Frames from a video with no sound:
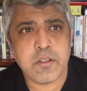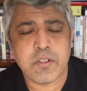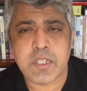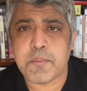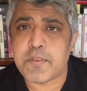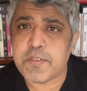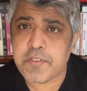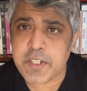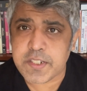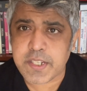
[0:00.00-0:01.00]
some of the
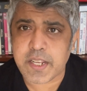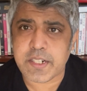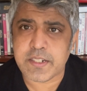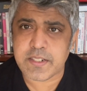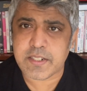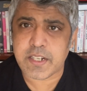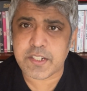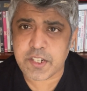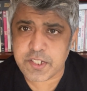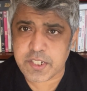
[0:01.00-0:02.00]
fringe characters like
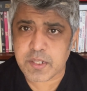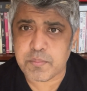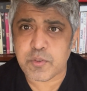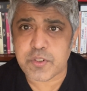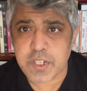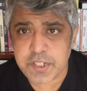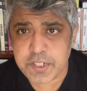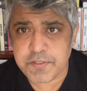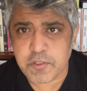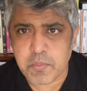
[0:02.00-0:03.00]
Shashi Kapoor,
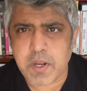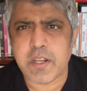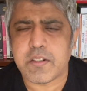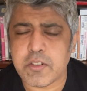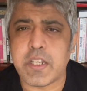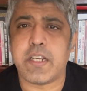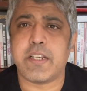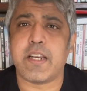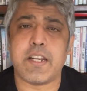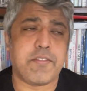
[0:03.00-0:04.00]
Sanjeev Kumar. So it
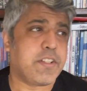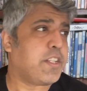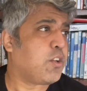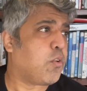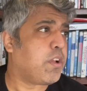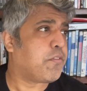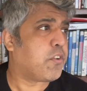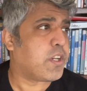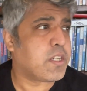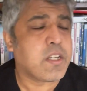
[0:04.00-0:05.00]
had everything going
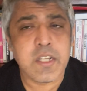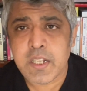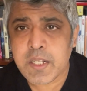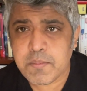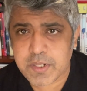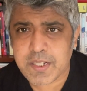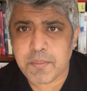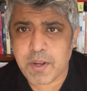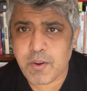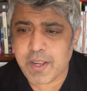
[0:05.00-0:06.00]
for it, but
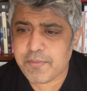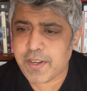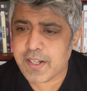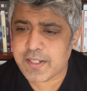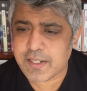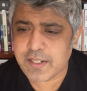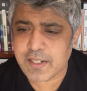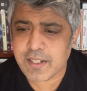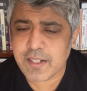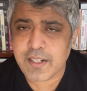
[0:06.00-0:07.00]
somehow I felt
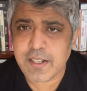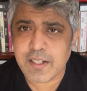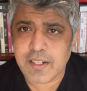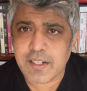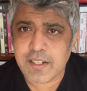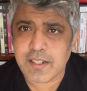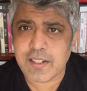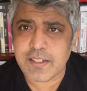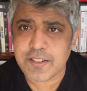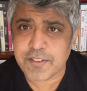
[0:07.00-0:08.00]

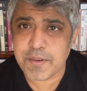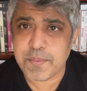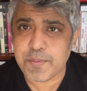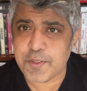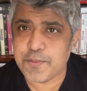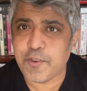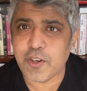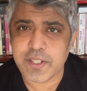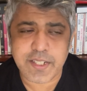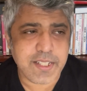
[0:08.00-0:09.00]
the script was
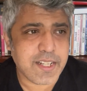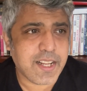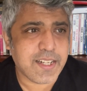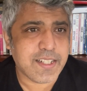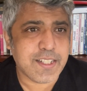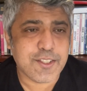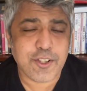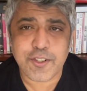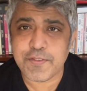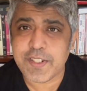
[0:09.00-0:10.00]
faulty and it
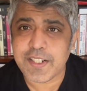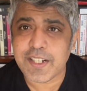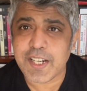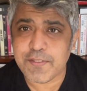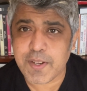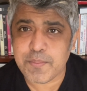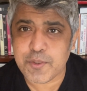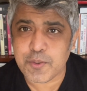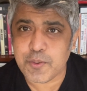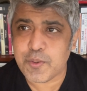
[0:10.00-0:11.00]
sort of didn't live up
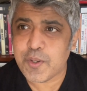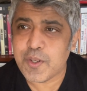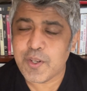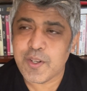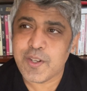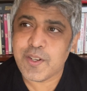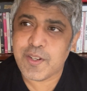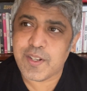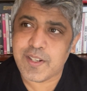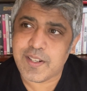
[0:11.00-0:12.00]
to
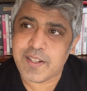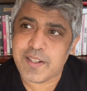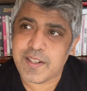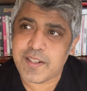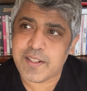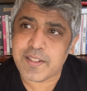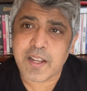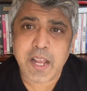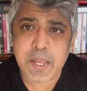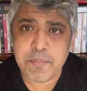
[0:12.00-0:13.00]
the
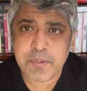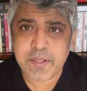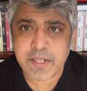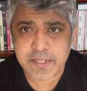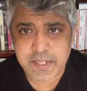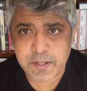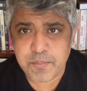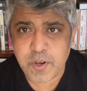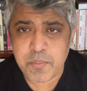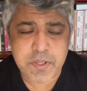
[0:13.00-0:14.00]
hype that it had
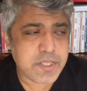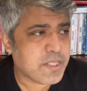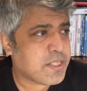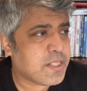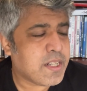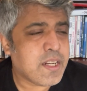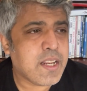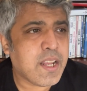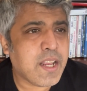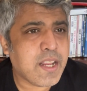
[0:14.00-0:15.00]
promised.
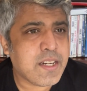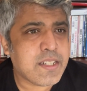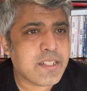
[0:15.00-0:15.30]
And